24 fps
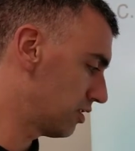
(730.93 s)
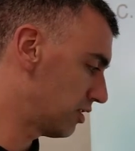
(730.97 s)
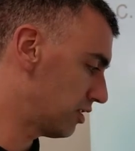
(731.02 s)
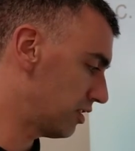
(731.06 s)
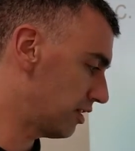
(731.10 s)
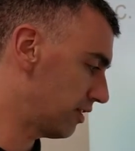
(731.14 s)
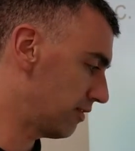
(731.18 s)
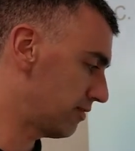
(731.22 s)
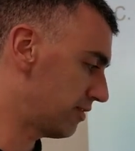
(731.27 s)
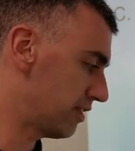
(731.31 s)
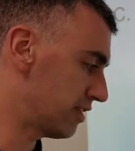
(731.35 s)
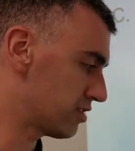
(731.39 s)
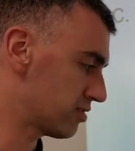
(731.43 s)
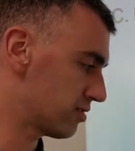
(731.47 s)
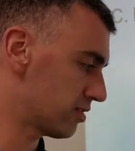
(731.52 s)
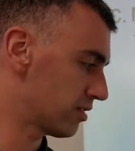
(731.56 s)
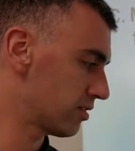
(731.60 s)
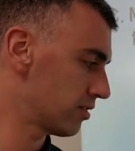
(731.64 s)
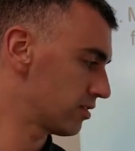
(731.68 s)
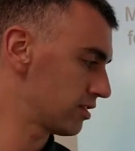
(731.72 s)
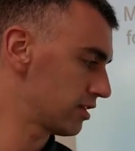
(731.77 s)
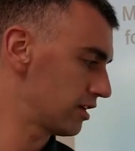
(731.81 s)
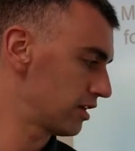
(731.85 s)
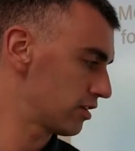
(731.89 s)
if these only go
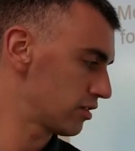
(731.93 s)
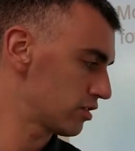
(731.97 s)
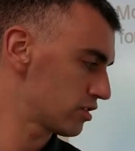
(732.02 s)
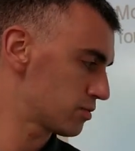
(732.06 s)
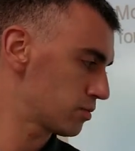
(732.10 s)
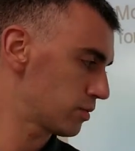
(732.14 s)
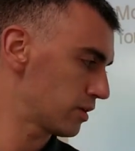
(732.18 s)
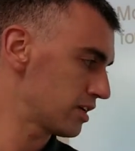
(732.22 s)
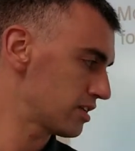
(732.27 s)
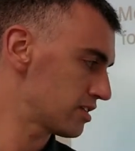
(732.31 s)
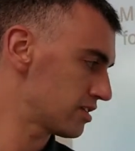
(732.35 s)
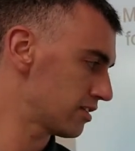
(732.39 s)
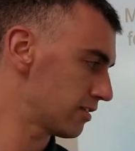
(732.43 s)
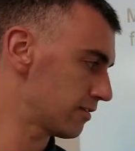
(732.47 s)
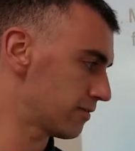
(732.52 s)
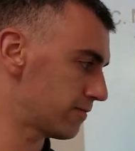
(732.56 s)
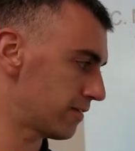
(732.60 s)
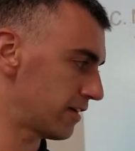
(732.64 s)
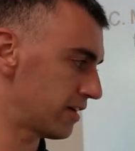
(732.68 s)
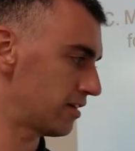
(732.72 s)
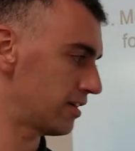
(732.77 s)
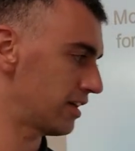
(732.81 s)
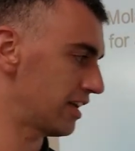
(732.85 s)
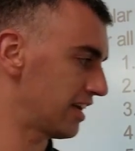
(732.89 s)
to the hundredths place, your
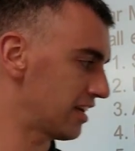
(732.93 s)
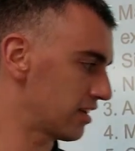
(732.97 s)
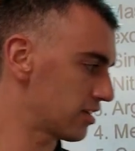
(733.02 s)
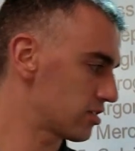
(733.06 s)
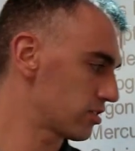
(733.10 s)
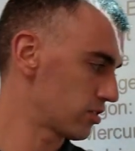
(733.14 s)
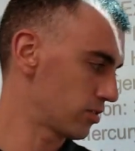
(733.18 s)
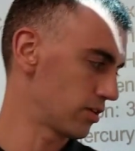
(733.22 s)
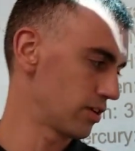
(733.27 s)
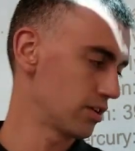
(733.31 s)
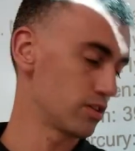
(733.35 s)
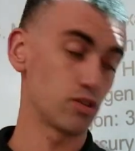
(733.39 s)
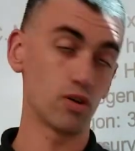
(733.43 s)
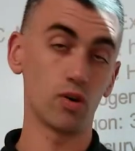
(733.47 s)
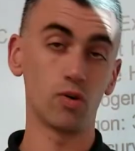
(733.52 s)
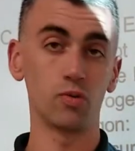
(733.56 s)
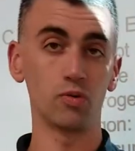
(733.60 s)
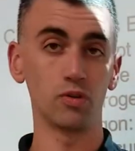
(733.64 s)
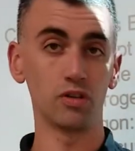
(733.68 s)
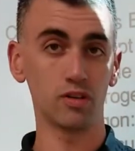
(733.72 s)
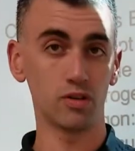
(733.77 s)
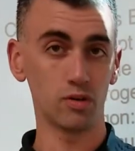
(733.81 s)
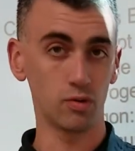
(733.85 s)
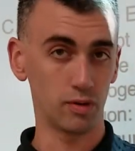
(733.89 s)
final answer is
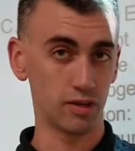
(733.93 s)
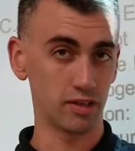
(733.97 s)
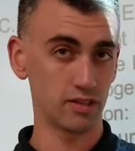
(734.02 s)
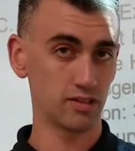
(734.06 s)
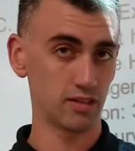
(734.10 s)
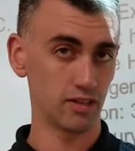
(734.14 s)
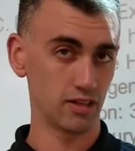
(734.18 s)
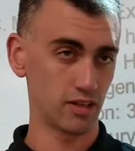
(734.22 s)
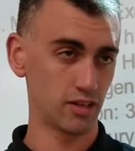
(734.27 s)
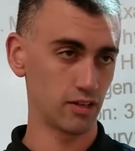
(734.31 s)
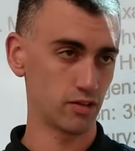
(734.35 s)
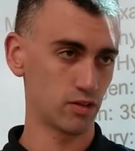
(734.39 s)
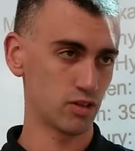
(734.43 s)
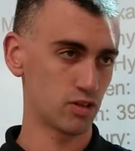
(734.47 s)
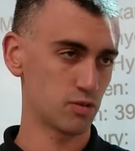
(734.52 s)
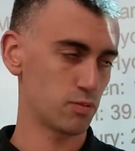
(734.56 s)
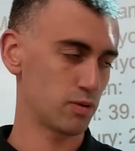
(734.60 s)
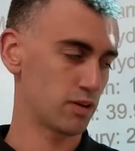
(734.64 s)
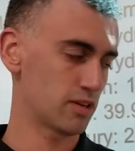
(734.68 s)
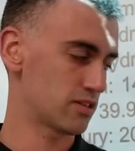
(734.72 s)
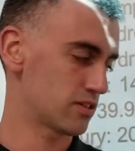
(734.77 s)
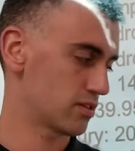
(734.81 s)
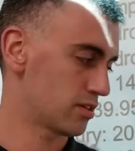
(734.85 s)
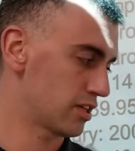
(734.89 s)
only going to the hundredths
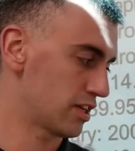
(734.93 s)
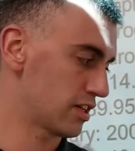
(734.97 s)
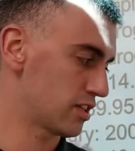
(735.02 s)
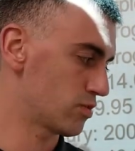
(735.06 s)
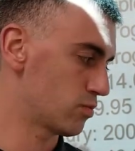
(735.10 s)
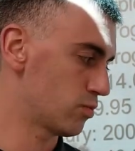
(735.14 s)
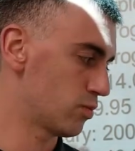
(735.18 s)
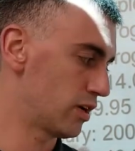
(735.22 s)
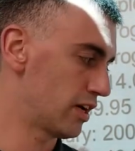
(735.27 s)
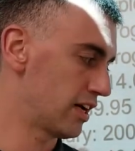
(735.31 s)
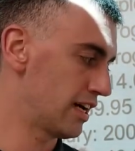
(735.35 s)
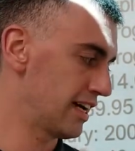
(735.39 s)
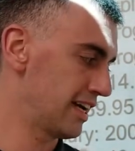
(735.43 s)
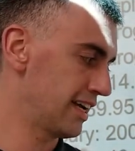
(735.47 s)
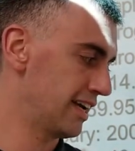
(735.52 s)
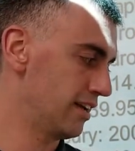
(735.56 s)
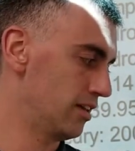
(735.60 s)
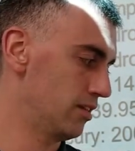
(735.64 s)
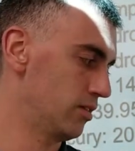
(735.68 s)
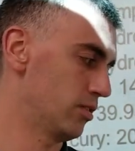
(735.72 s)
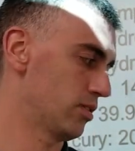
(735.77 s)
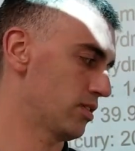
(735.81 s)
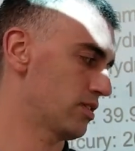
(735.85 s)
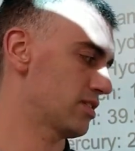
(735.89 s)
place. So that's why it
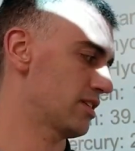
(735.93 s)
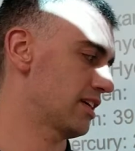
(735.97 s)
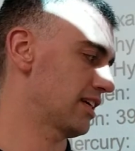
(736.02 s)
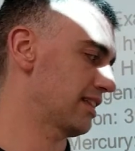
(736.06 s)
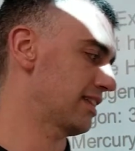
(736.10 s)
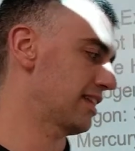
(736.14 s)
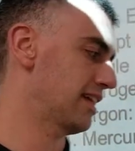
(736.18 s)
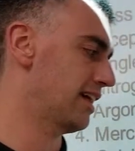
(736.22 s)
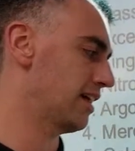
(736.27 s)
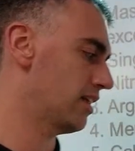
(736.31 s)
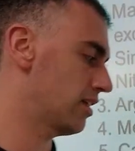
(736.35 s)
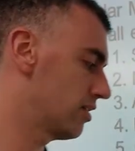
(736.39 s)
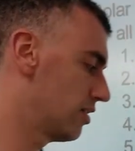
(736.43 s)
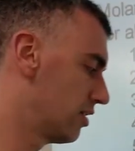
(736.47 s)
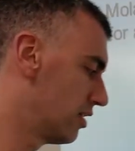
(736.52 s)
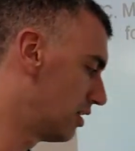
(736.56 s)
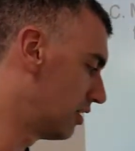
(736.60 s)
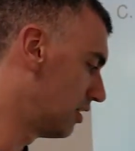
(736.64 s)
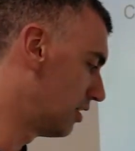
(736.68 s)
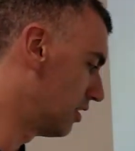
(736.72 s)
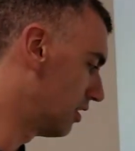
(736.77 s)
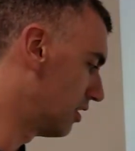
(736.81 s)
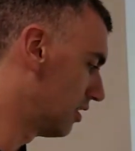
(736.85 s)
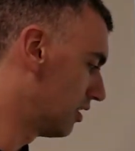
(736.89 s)
looks like that.
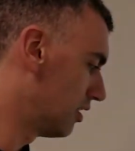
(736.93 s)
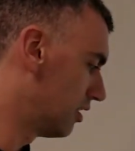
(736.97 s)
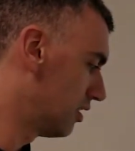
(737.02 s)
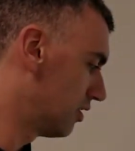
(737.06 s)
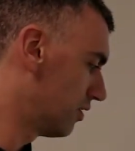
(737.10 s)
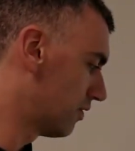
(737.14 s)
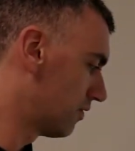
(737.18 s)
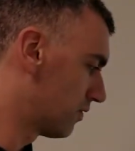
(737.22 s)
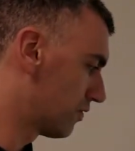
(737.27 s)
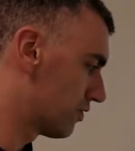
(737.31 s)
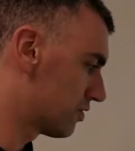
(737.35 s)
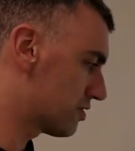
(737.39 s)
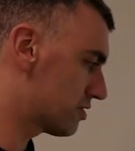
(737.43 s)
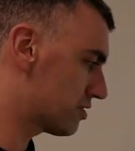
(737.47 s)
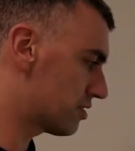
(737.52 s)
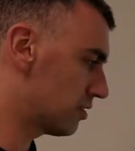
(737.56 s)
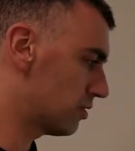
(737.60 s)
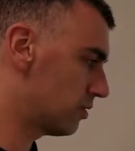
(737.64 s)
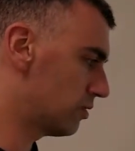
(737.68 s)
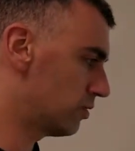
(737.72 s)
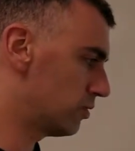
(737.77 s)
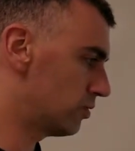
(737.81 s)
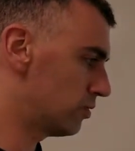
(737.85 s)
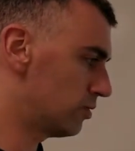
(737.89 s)

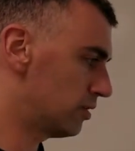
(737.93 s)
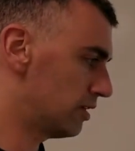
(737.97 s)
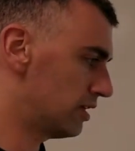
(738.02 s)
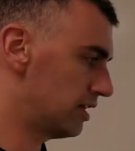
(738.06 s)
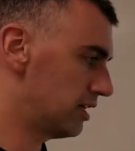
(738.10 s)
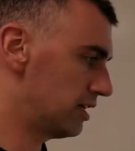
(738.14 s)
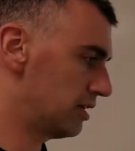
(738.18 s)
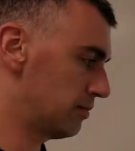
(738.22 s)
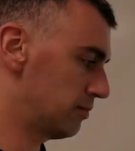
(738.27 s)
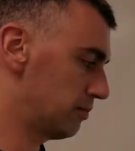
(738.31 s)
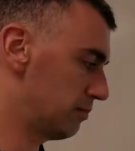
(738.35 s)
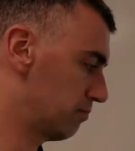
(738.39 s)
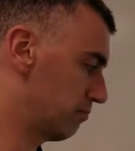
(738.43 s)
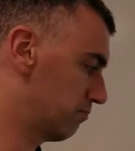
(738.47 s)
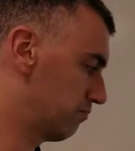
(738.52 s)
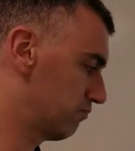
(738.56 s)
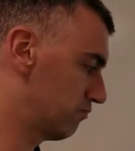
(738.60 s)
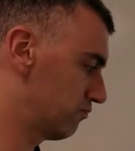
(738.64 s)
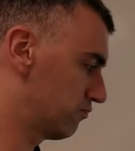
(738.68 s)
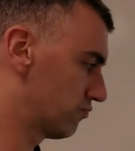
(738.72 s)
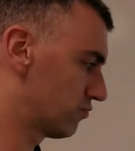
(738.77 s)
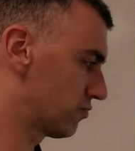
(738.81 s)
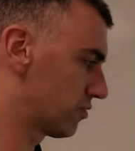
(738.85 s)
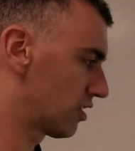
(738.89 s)
So
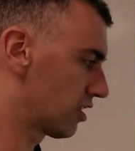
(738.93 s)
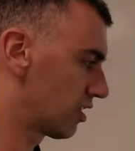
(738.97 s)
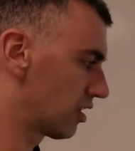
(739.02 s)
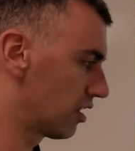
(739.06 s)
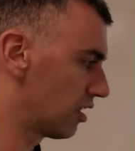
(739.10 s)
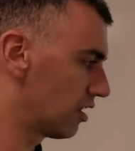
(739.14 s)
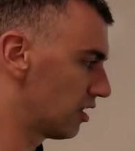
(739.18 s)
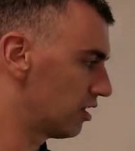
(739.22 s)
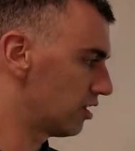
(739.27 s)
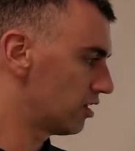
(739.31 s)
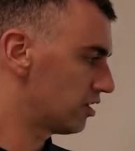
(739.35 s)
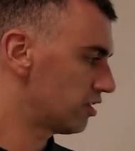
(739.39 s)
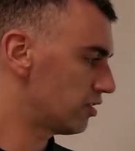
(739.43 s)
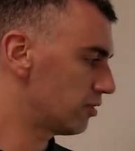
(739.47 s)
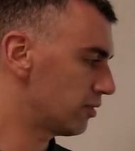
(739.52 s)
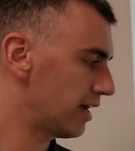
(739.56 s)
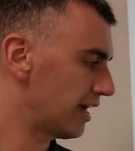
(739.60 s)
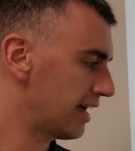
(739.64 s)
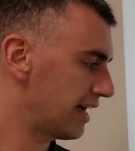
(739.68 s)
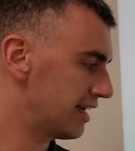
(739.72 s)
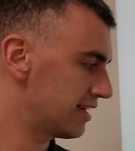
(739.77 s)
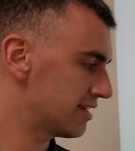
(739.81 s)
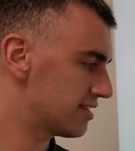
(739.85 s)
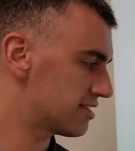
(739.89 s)
you
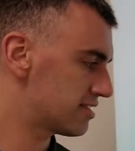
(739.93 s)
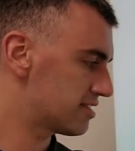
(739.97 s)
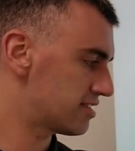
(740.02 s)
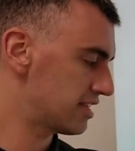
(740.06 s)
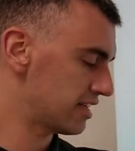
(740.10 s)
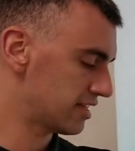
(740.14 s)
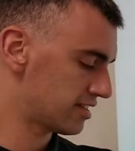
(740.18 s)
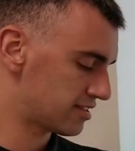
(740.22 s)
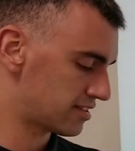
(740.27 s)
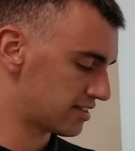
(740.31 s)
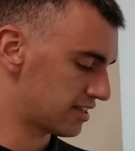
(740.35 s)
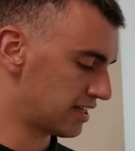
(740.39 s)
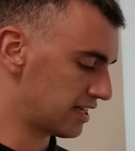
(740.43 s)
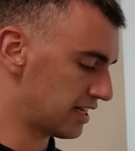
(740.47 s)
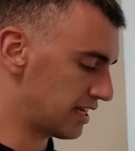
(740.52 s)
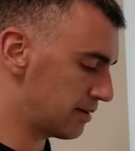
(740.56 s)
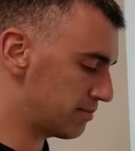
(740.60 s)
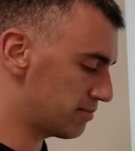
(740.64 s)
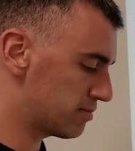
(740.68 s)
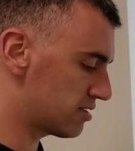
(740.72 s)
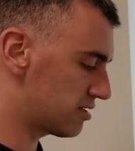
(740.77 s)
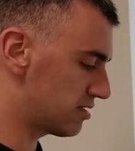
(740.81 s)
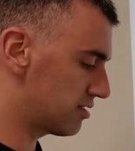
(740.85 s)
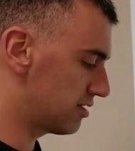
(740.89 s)
add 6
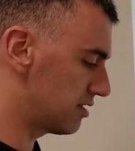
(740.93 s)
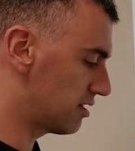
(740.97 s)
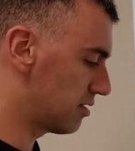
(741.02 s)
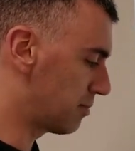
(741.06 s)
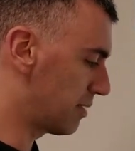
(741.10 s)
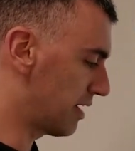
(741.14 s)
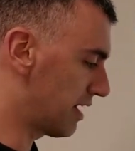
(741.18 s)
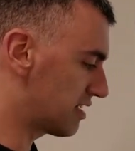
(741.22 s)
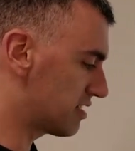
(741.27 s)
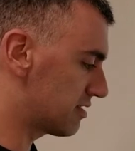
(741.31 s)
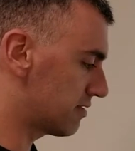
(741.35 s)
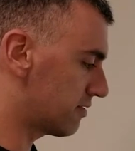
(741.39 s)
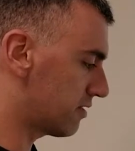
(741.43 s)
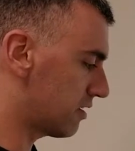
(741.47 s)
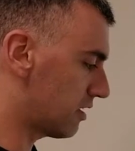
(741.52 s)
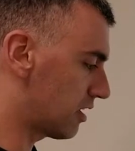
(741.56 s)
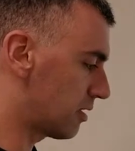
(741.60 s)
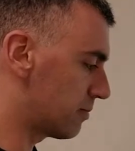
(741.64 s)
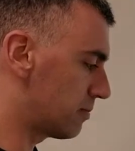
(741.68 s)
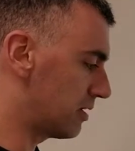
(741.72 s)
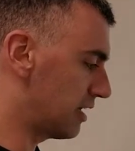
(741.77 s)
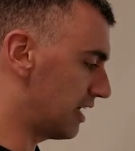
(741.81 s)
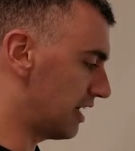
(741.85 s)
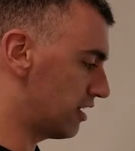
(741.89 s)
times the mass of
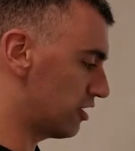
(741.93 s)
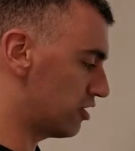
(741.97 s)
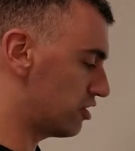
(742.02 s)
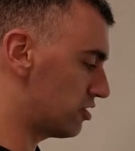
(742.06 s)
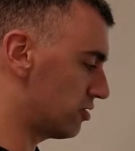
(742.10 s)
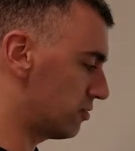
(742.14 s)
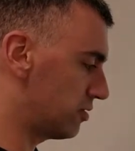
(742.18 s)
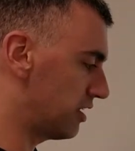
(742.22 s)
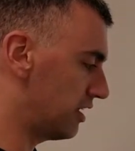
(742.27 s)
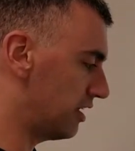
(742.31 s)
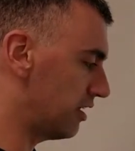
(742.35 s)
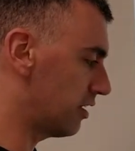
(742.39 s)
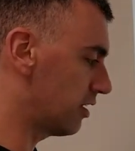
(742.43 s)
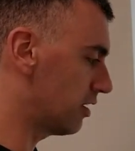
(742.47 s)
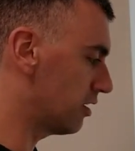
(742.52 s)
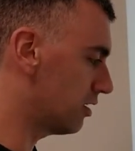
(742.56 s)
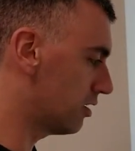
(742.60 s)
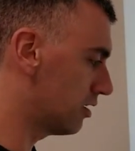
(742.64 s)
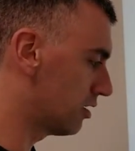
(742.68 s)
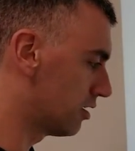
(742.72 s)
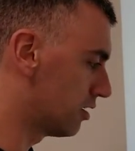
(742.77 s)
carbon as shown here,